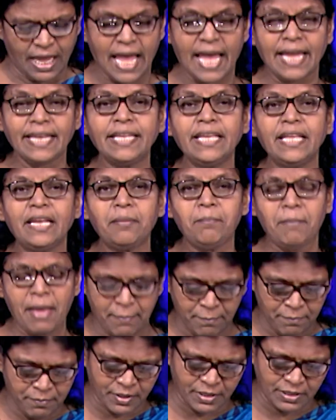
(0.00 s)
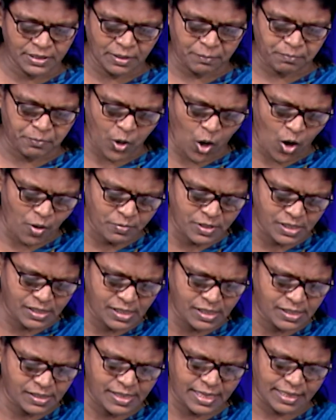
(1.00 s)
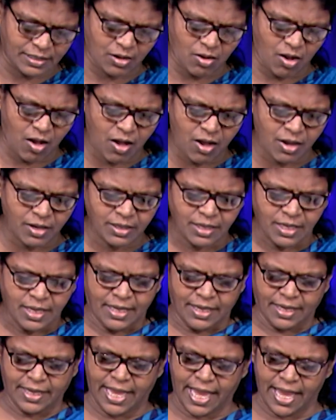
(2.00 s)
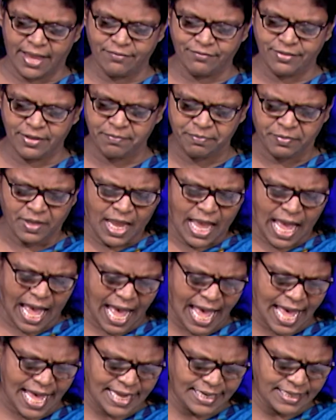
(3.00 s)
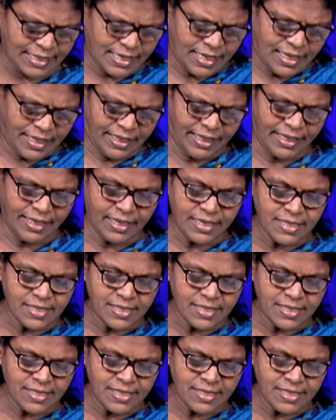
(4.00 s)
and he remembered the promises that god gave him and he